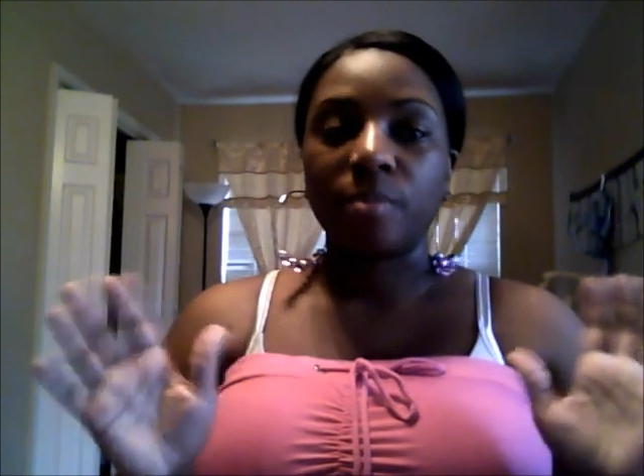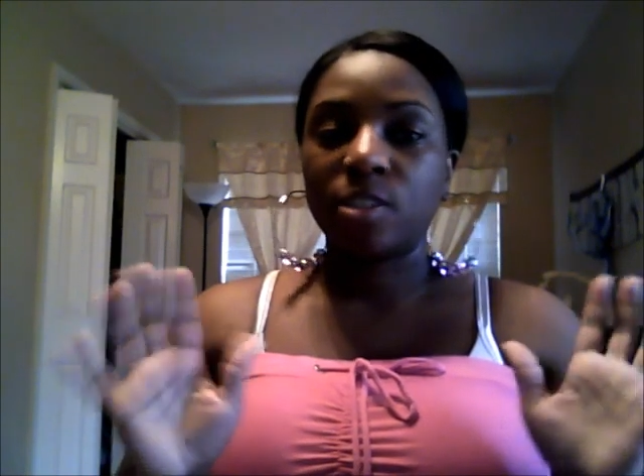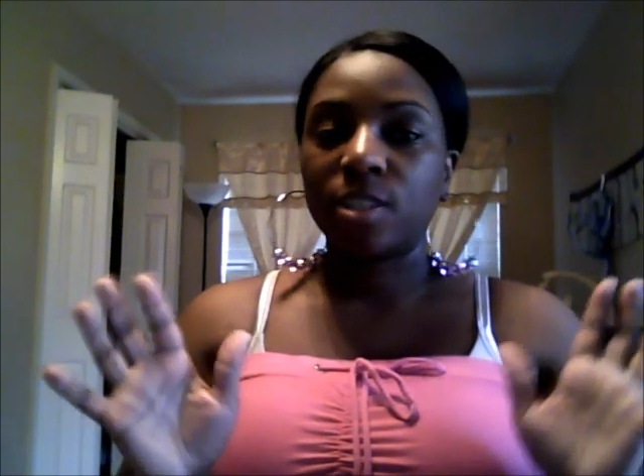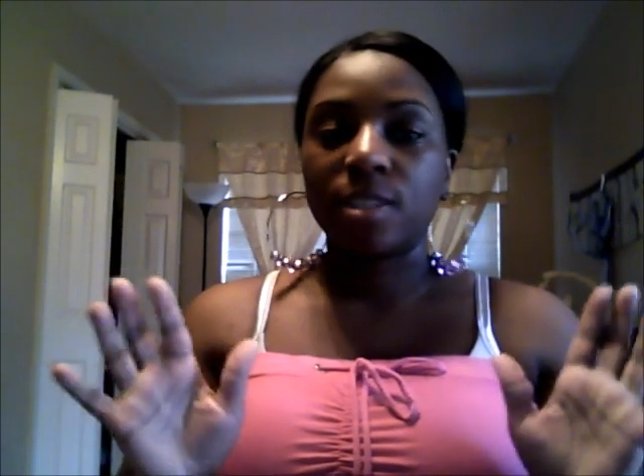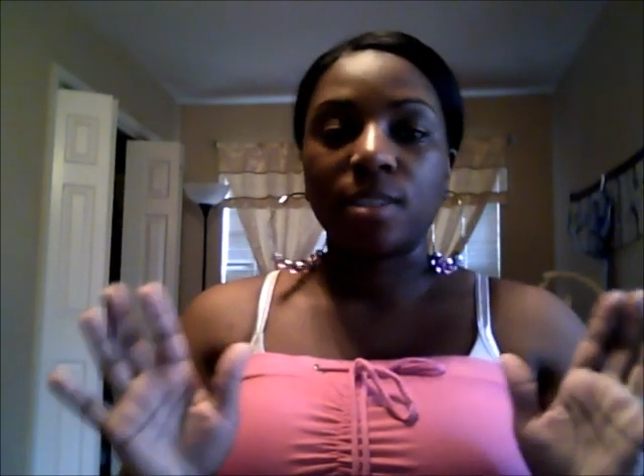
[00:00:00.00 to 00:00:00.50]

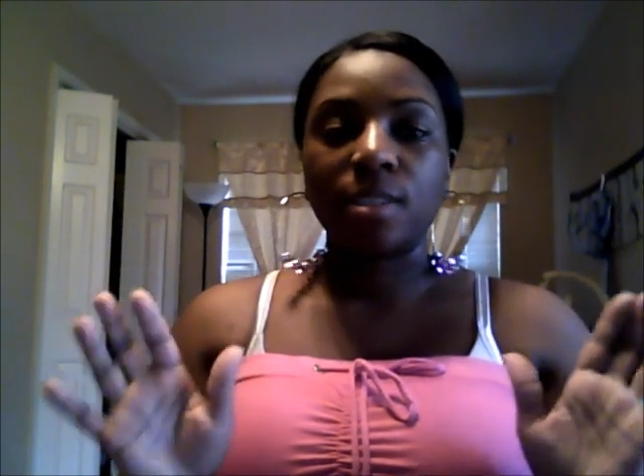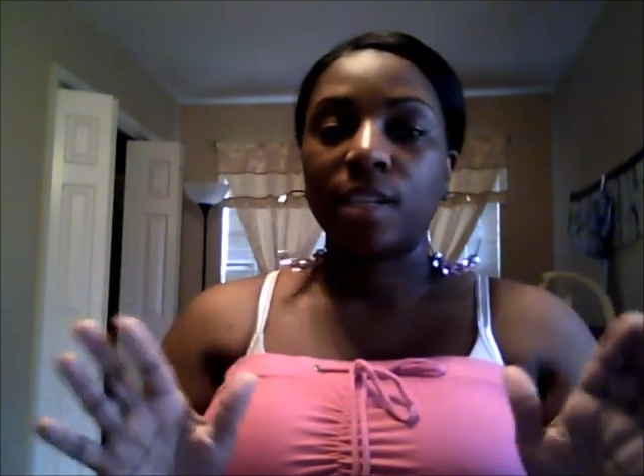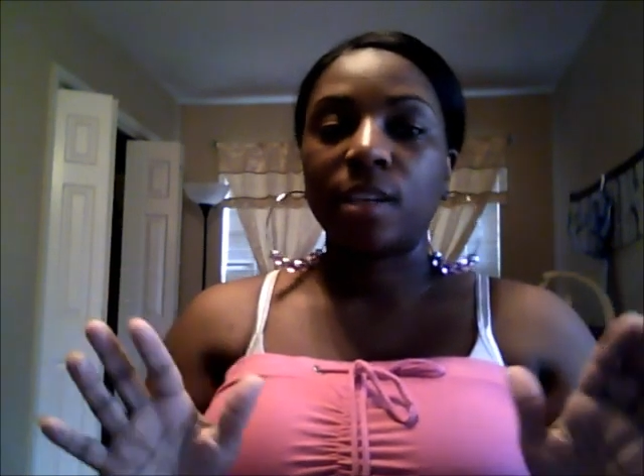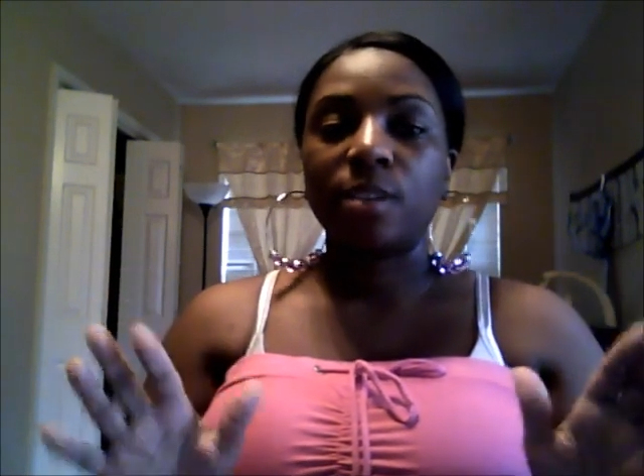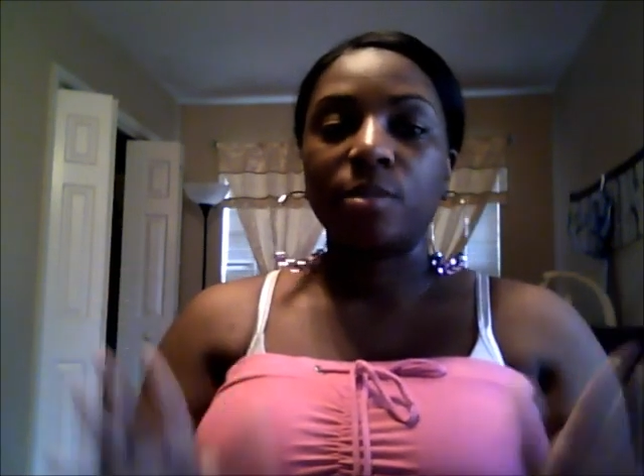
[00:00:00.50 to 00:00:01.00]
just let
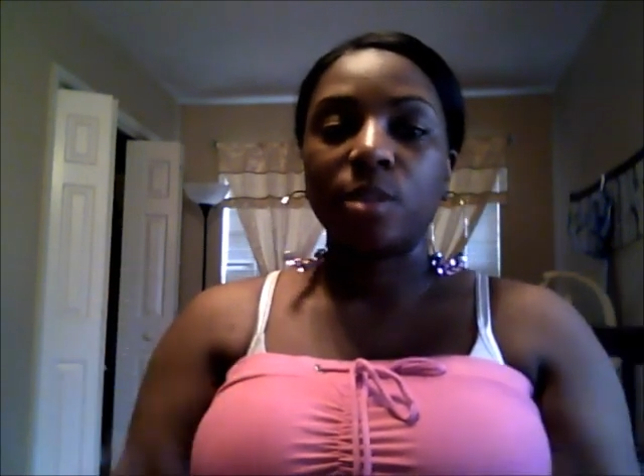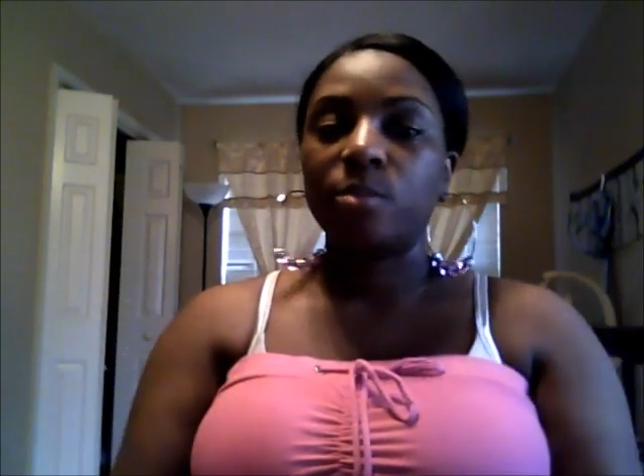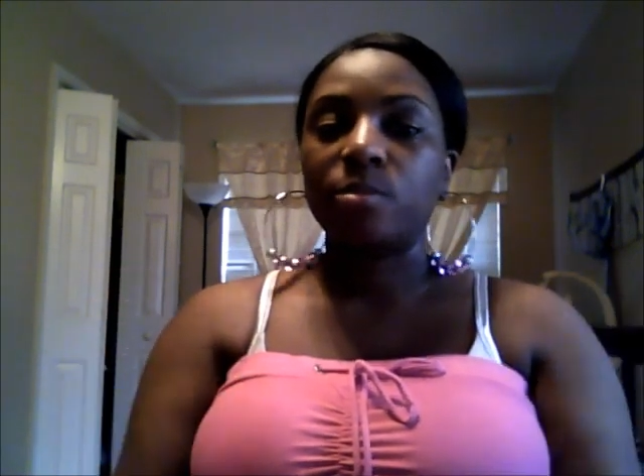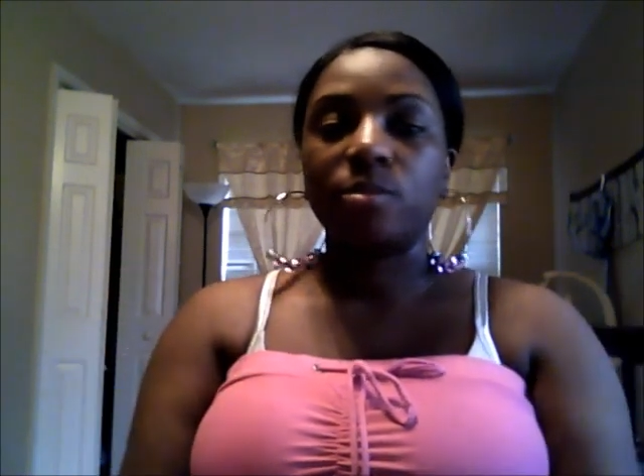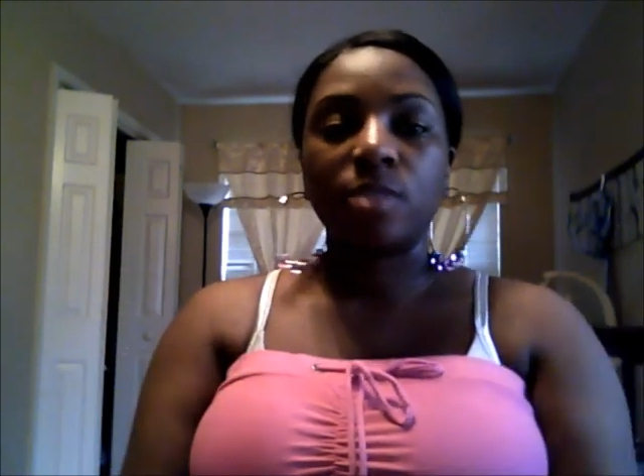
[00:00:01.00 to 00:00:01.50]
it go.
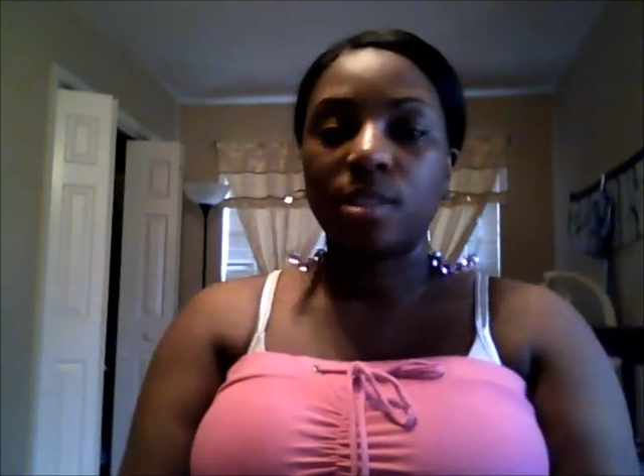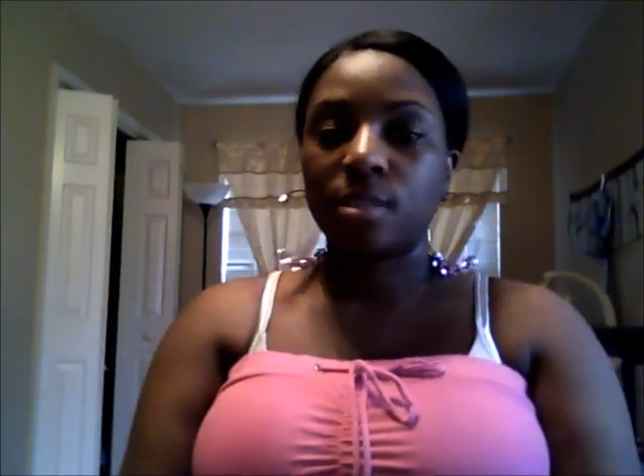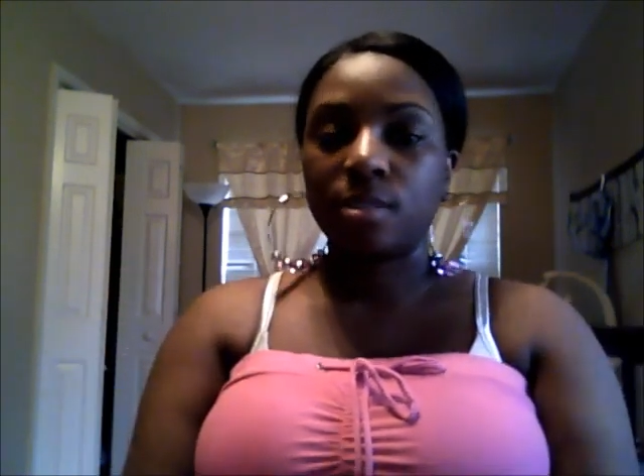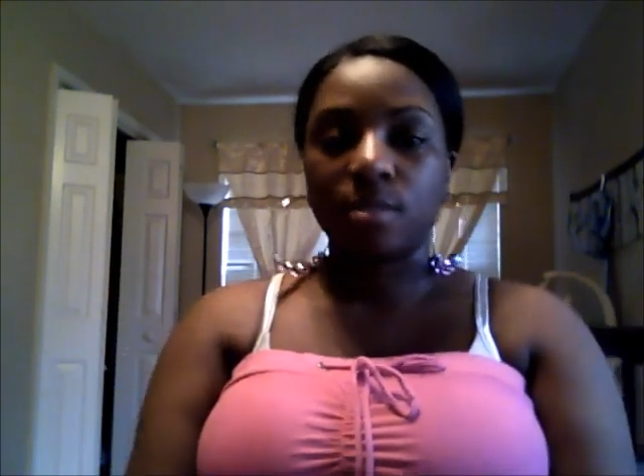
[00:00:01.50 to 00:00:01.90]
Don't just